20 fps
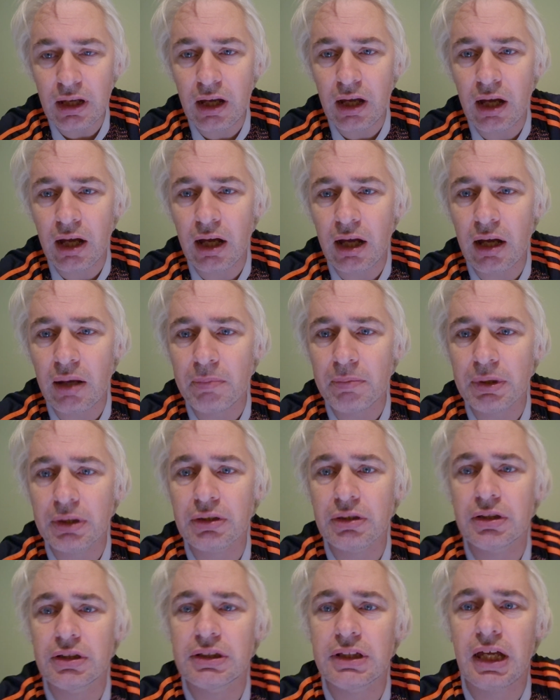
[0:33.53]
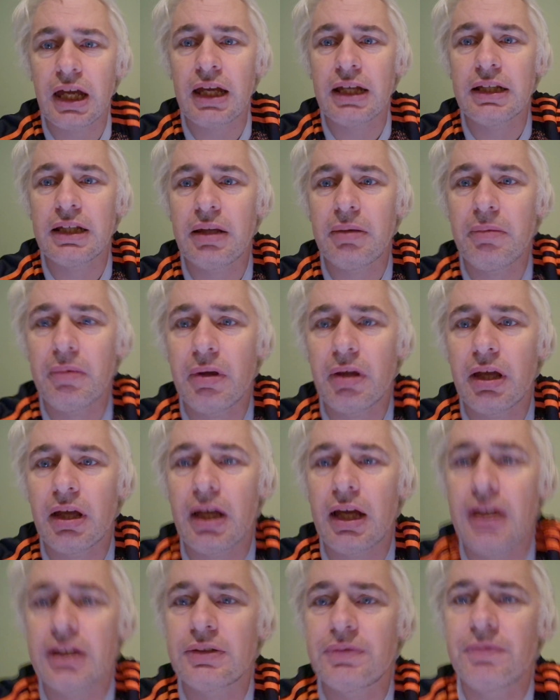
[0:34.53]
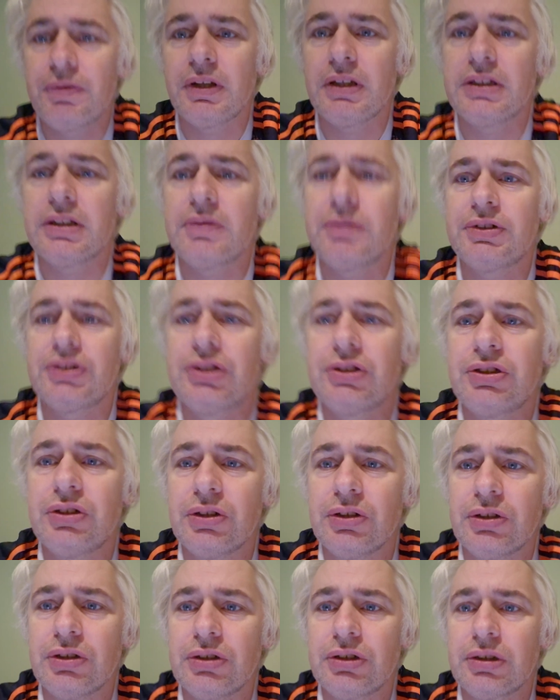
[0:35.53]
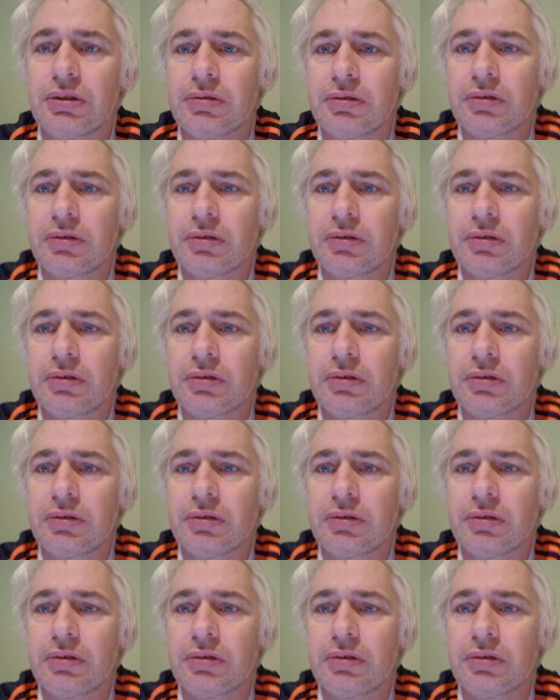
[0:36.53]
because as things have stood,